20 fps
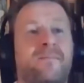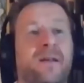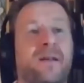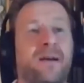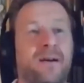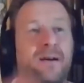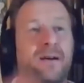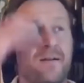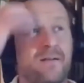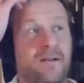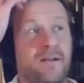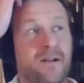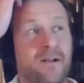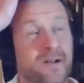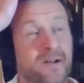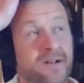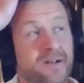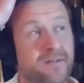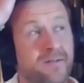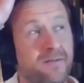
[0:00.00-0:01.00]

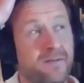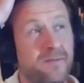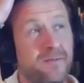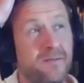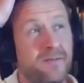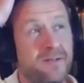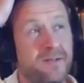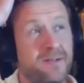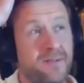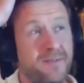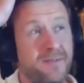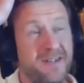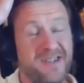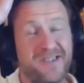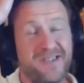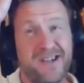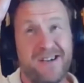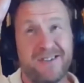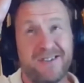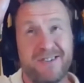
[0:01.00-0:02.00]
I mean,
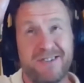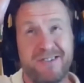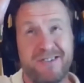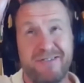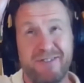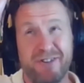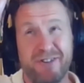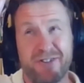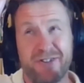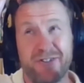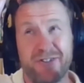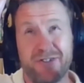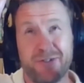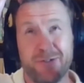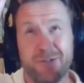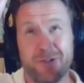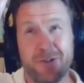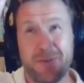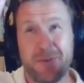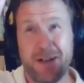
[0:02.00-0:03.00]
it's hard not to
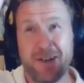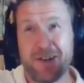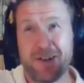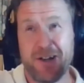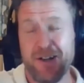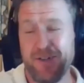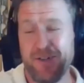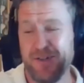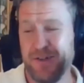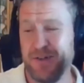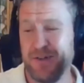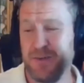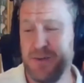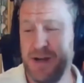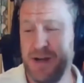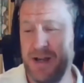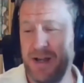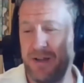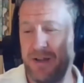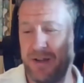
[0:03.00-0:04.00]
talk about COVID in a
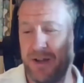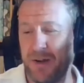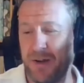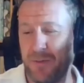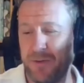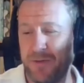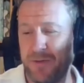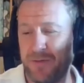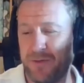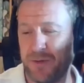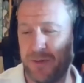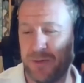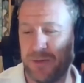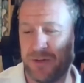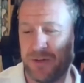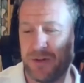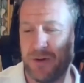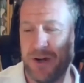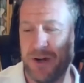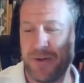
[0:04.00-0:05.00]
way. You know, we've
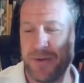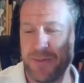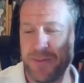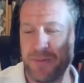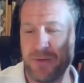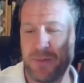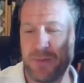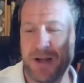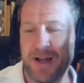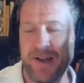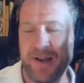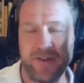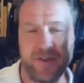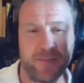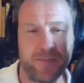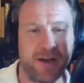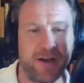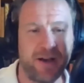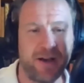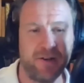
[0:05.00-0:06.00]
talked to quite a number of players
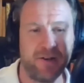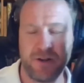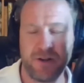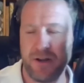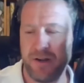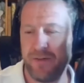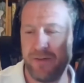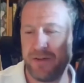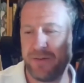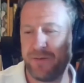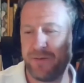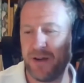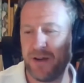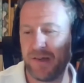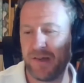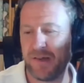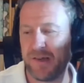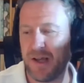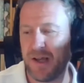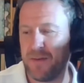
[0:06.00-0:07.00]
about how COVID
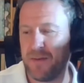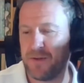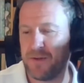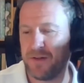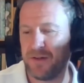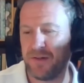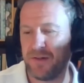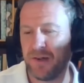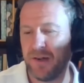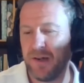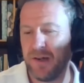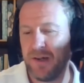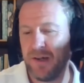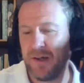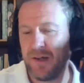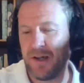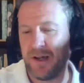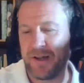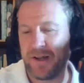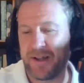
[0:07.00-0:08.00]
affected them, and
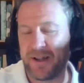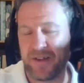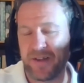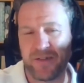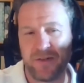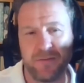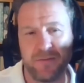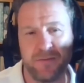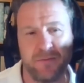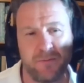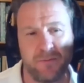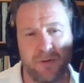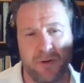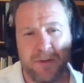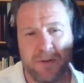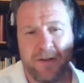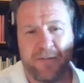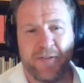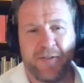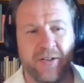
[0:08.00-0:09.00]
I guess it
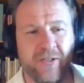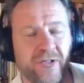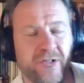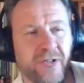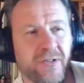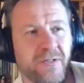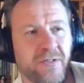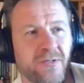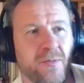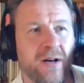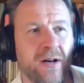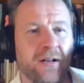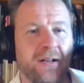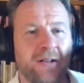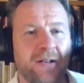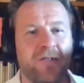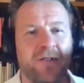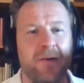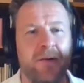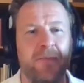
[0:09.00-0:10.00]
probably affected you as well,
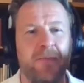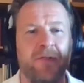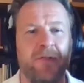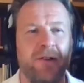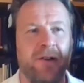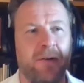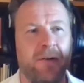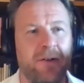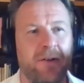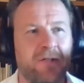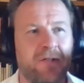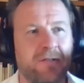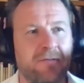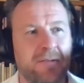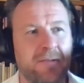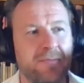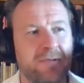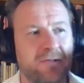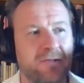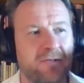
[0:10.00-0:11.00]
in terms of, you know,
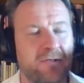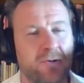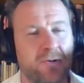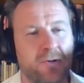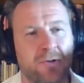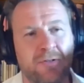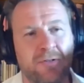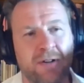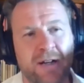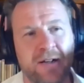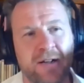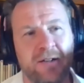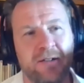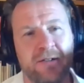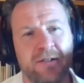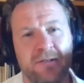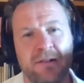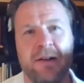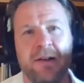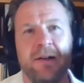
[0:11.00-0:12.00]
interrupting touring
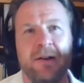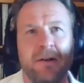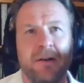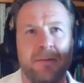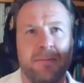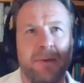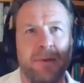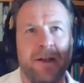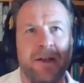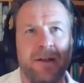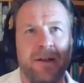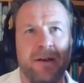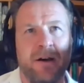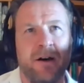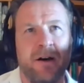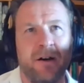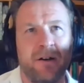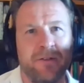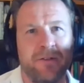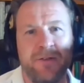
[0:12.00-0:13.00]
and making it
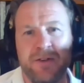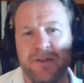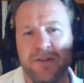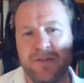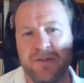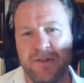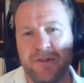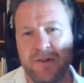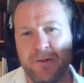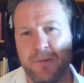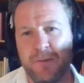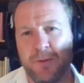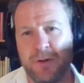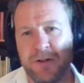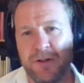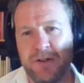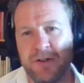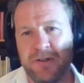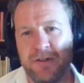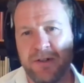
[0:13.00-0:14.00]
harder for you to do
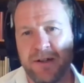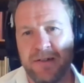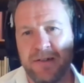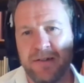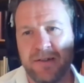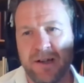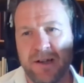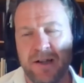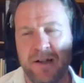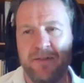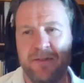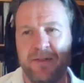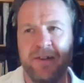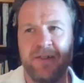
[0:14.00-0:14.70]
what your day-to-day living